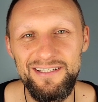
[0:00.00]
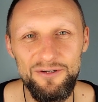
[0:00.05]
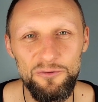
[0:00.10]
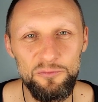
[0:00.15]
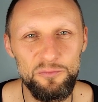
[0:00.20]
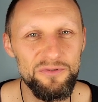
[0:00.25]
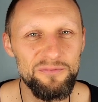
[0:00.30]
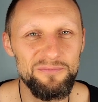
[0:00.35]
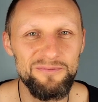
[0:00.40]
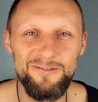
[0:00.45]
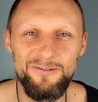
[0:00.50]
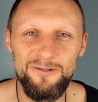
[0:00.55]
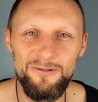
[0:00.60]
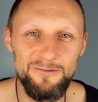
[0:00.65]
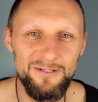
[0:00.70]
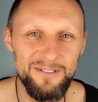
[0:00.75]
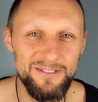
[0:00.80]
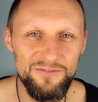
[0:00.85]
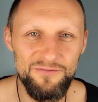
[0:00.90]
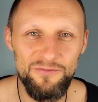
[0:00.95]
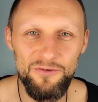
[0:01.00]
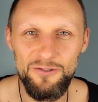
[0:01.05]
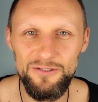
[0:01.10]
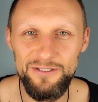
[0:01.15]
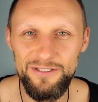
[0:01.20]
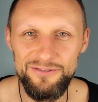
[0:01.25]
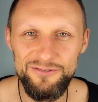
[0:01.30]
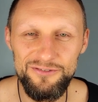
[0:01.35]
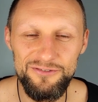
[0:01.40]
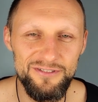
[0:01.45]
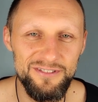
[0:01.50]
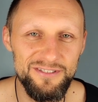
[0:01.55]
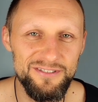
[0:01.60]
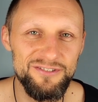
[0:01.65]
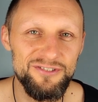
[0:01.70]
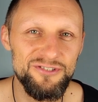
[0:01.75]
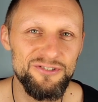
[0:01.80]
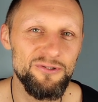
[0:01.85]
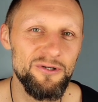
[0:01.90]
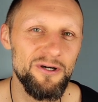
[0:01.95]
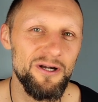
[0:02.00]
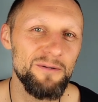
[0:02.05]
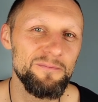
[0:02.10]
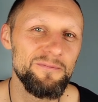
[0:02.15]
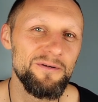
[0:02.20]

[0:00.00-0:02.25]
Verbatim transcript: people always fall into this trap.